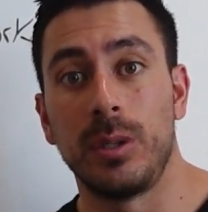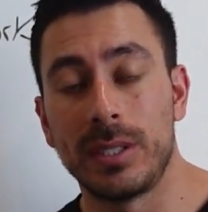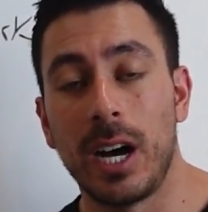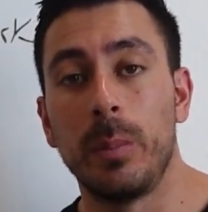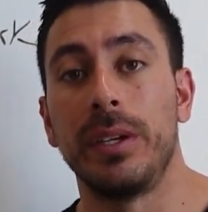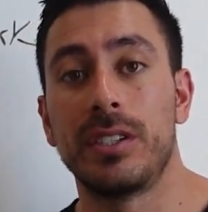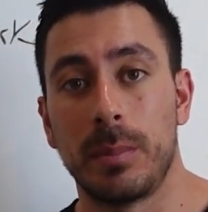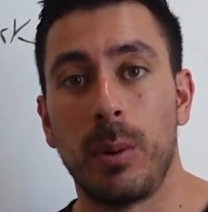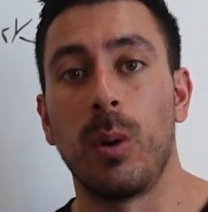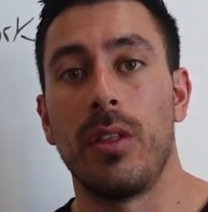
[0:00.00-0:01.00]
who's helping
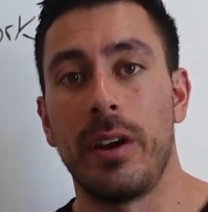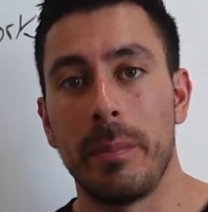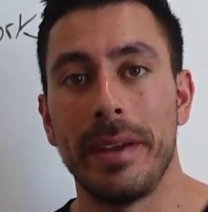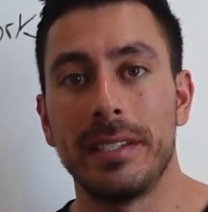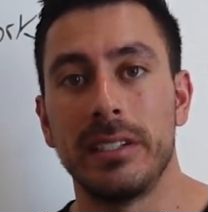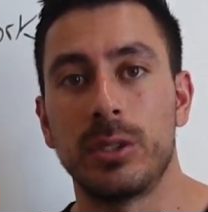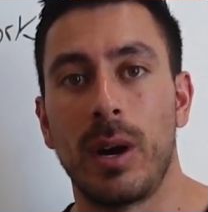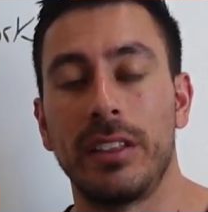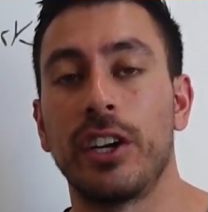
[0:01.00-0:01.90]
support their business, right?